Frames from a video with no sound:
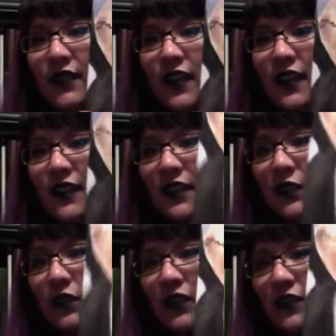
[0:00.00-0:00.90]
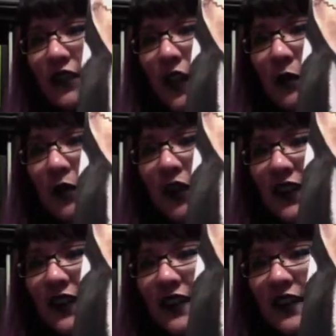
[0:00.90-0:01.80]
and this was
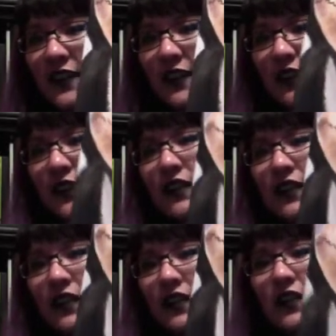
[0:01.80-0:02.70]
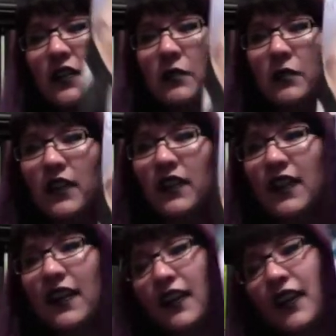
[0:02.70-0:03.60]
fabric. But
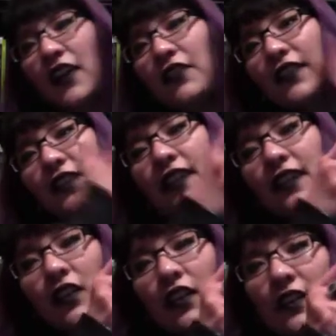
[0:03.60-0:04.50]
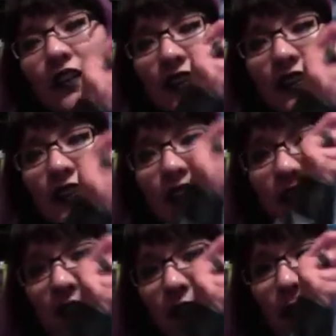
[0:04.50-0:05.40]
everything on
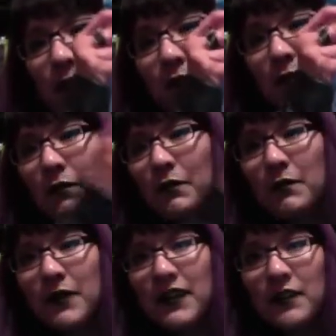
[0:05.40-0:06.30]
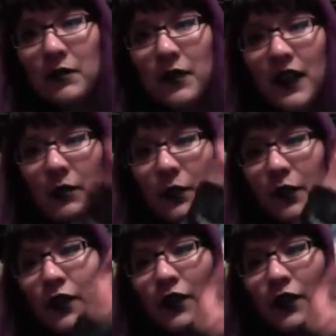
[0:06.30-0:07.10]
this piece of paper